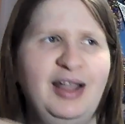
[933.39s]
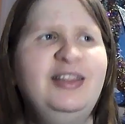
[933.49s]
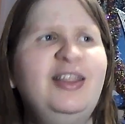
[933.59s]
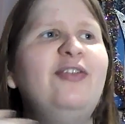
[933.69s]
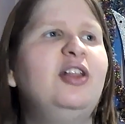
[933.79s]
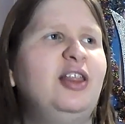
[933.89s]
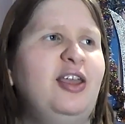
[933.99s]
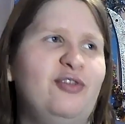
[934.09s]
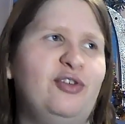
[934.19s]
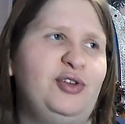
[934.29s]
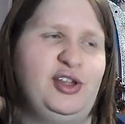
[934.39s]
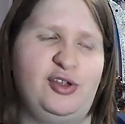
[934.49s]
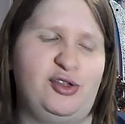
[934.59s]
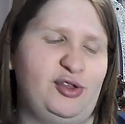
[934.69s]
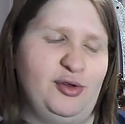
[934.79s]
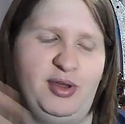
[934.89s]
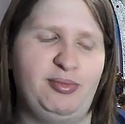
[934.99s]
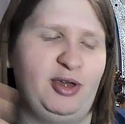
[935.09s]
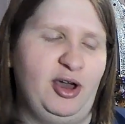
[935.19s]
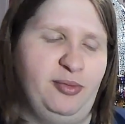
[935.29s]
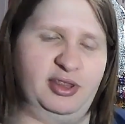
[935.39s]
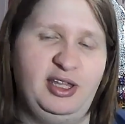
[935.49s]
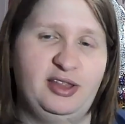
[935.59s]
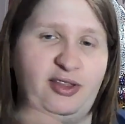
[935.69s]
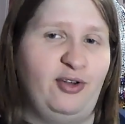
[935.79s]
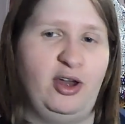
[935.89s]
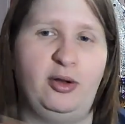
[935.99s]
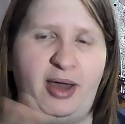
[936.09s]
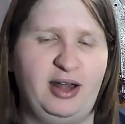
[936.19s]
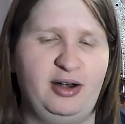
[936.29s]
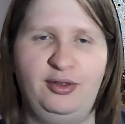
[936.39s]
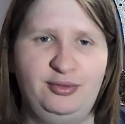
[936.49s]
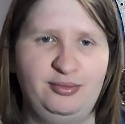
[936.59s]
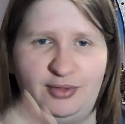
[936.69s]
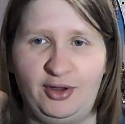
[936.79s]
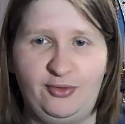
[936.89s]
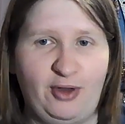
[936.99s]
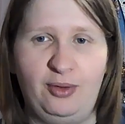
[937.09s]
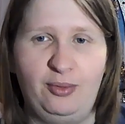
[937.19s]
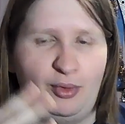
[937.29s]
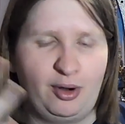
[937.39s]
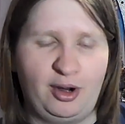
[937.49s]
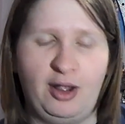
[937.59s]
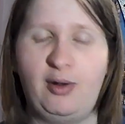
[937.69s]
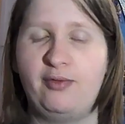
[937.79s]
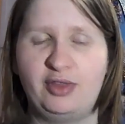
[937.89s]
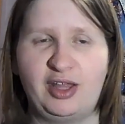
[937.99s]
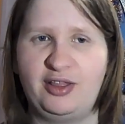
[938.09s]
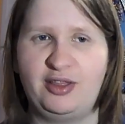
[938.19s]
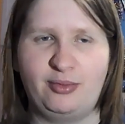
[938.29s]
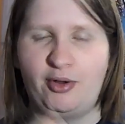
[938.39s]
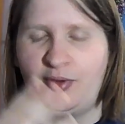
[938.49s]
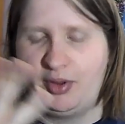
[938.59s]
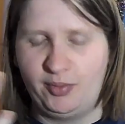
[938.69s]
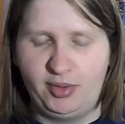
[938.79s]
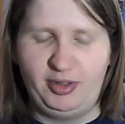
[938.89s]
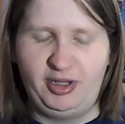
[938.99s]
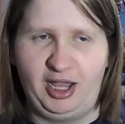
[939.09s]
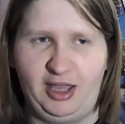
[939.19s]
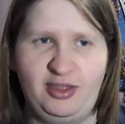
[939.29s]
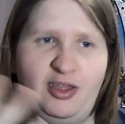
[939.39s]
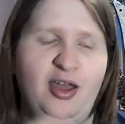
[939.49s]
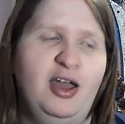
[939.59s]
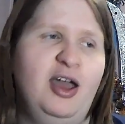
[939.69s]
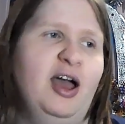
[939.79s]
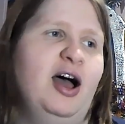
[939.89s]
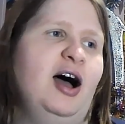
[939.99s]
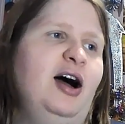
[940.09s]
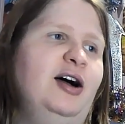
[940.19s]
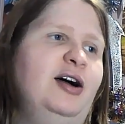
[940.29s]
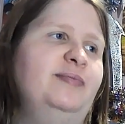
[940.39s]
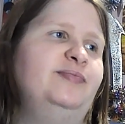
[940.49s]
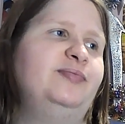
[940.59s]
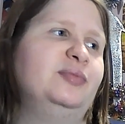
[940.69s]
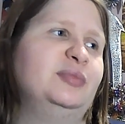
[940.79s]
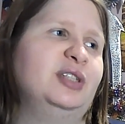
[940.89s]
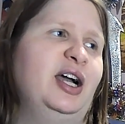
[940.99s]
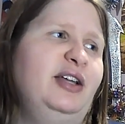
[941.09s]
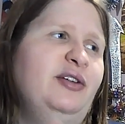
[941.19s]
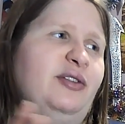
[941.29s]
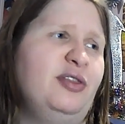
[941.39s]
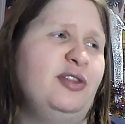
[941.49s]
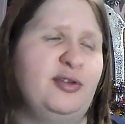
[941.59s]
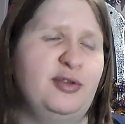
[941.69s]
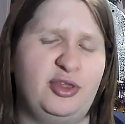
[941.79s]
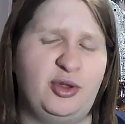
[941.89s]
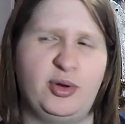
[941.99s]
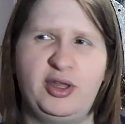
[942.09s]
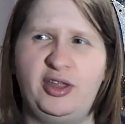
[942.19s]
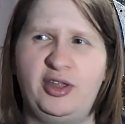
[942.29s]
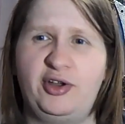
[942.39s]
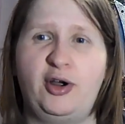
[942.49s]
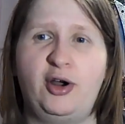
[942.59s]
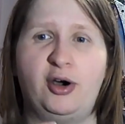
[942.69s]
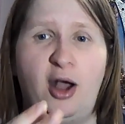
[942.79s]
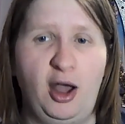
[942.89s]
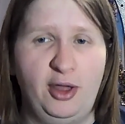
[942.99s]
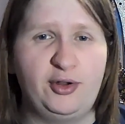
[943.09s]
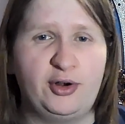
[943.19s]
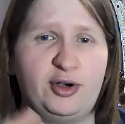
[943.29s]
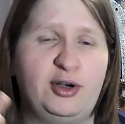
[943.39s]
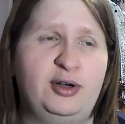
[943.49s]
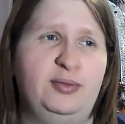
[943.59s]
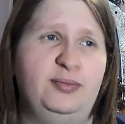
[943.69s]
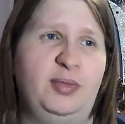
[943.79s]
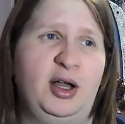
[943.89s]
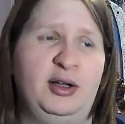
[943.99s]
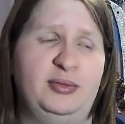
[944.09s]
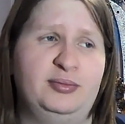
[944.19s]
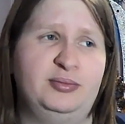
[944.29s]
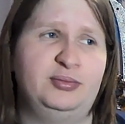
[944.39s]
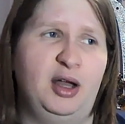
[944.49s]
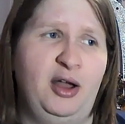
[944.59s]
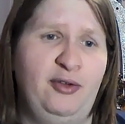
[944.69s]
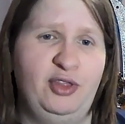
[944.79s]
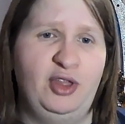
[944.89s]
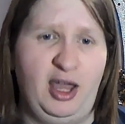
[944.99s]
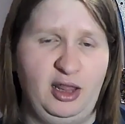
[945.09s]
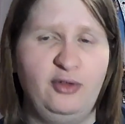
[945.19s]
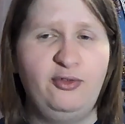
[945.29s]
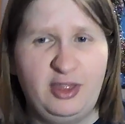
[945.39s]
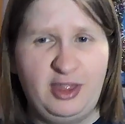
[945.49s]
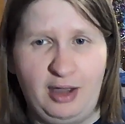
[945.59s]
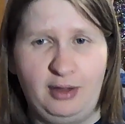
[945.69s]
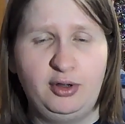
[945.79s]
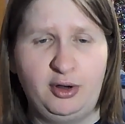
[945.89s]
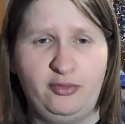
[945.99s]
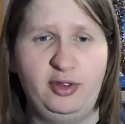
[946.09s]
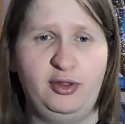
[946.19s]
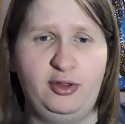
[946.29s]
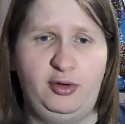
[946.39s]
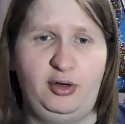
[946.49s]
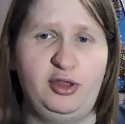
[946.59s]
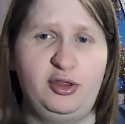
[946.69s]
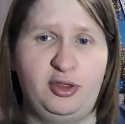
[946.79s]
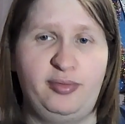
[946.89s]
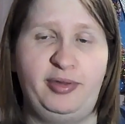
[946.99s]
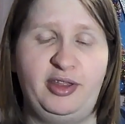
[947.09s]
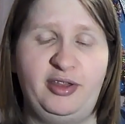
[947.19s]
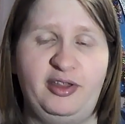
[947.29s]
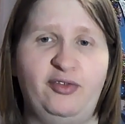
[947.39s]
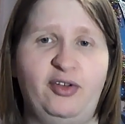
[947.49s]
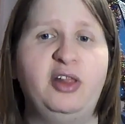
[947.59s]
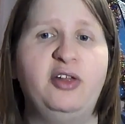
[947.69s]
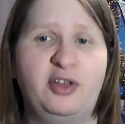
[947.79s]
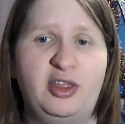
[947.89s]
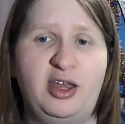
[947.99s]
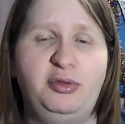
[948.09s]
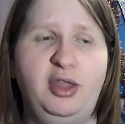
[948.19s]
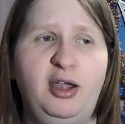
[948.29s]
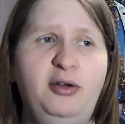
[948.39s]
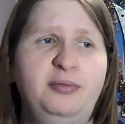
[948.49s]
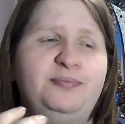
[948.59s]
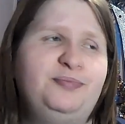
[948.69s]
definitely if Zunisha shows up to help with like the final battle, you know, final war, however that ends up going would be nice. Um, I know that there's theories that there are other um, of the elephants out there, of the Zunisha species of elephants out there